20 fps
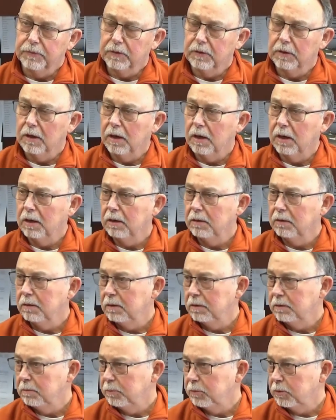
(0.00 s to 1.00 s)

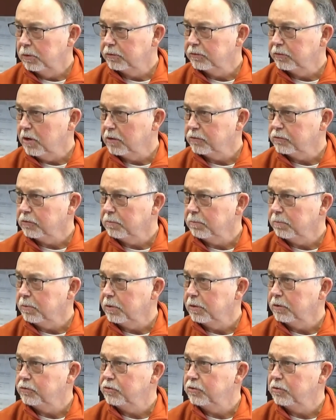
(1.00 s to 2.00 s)
The more suction
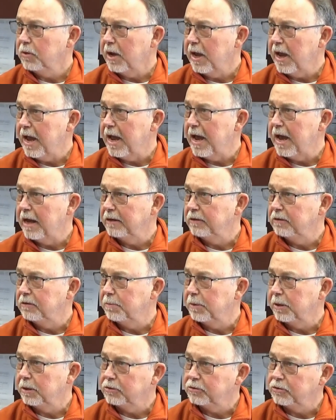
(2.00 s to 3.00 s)
points you add, the
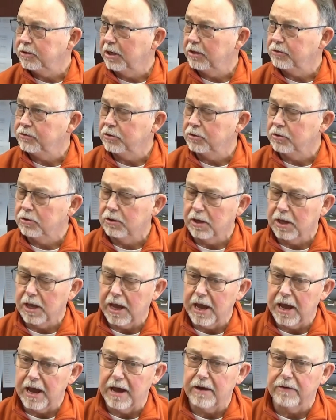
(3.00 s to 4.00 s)
better chance you're going to
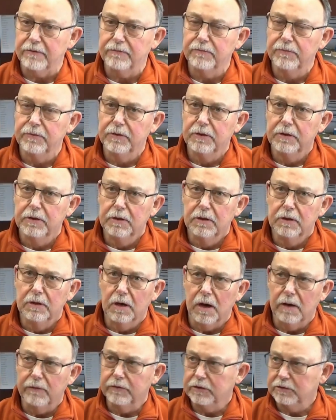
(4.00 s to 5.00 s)
have
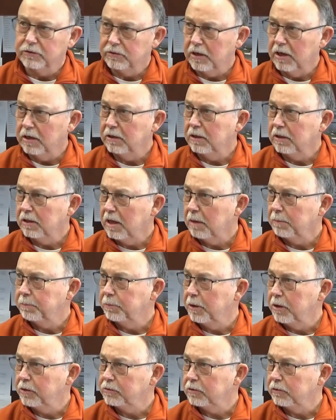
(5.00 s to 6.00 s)
of extending that
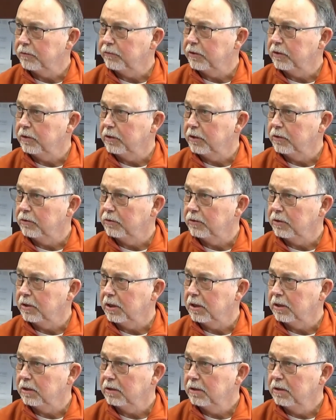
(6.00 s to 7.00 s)
pressure field
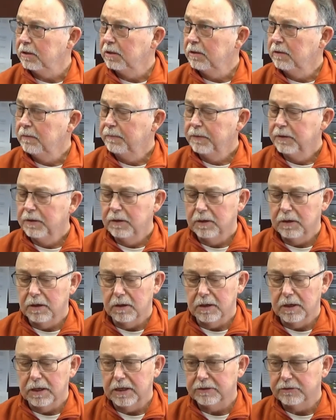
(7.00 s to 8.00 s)
underneath.
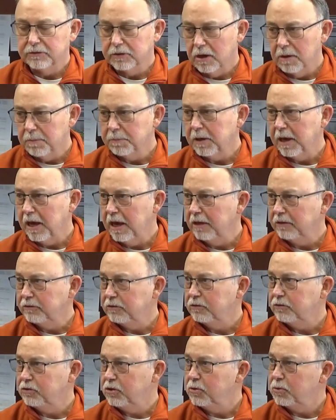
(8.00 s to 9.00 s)
In some
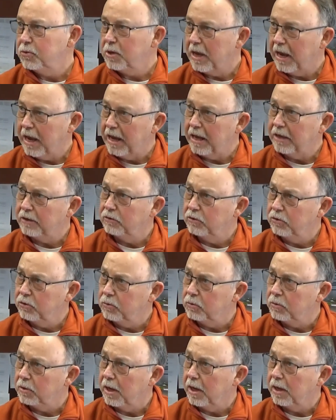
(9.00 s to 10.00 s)
cases you can't
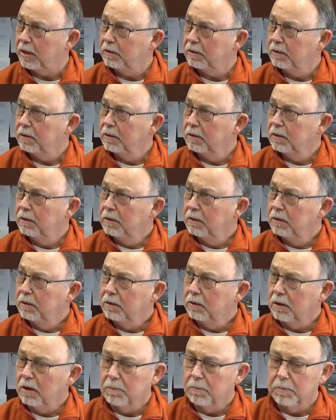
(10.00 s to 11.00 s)
do that.
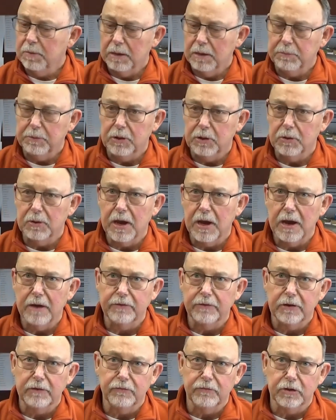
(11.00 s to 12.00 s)
Maybe you
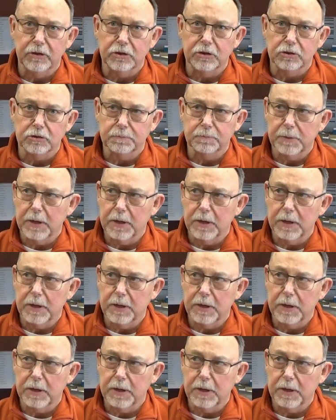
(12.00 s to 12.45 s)
have a finished